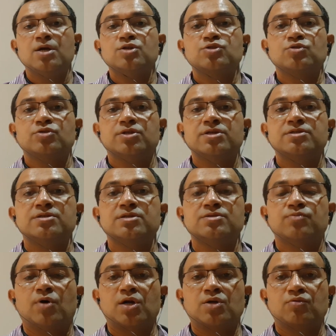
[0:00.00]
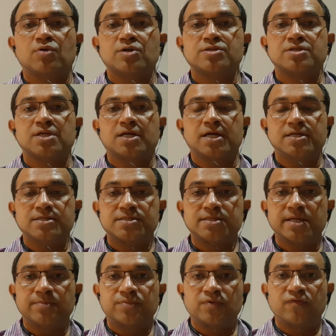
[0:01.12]
So this is what was the
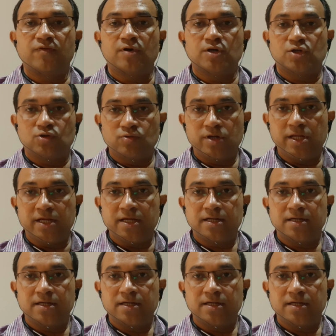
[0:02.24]
concept for today.